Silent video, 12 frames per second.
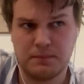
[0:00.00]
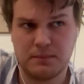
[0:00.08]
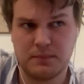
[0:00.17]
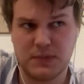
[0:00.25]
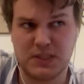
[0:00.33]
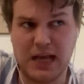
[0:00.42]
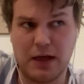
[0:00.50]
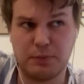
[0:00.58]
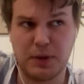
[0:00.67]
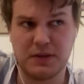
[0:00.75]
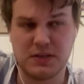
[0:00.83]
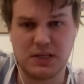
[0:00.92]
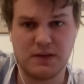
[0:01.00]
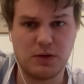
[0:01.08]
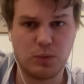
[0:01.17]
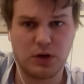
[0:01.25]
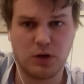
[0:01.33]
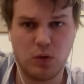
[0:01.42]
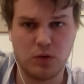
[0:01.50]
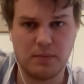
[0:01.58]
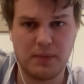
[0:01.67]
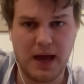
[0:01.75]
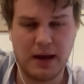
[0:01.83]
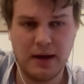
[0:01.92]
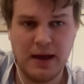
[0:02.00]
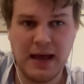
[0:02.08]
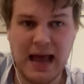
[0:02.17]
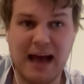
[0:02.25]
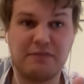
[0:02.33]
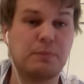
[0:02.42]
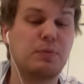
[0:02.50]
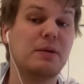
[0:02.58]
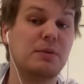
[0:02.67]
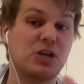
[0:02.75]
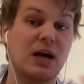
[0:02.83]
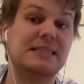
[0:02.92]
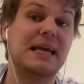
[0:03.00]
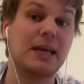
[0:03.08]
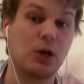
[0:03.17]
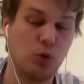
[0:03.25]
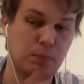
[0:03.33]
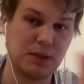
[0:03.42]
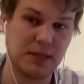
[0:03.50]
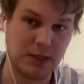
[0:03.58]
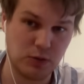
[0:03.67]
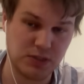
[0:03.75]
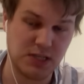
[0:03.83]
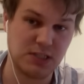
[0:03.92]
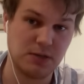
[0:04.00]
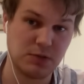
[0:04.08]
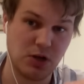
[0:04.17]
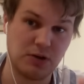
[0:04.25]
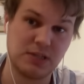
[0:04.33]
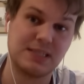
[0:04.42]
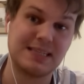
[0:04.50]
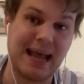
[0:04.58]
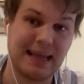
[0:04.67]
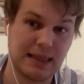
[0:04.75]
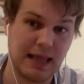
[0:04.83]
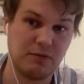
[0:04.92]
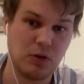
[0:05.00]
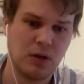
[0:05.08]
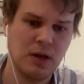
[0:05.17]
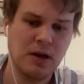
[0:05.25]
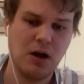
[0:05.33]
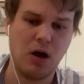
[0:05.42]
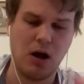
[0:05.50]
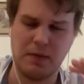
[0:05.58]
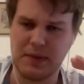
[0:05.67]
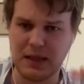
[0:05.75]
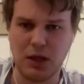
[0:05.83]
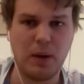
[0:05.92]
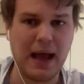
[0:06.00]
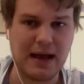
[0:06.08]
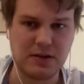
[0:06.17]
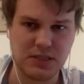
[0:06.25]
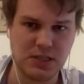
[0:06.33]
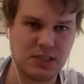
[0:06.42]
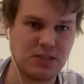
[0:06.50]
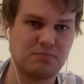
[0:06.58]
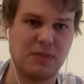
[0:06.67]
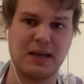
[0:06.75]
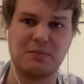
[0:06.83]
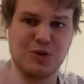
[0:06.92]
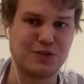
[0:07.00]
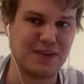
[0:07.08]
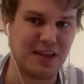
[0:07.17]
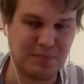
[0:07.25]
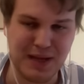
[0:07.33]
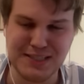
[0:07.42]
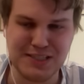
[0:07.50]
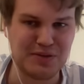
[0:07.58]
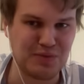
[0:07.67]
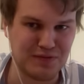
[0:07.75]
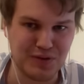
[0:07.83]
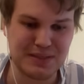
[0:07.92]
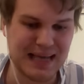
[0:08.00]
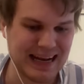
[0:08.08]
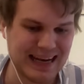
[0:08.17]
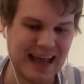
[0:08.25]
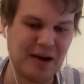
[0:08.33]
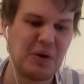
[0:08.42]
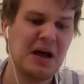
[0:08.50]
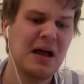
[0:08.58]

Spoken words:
the South Brothers, if you want to call them that, have pretty much identical political systems on a state level. Their lower houses, like most of the other places that we've looked at now,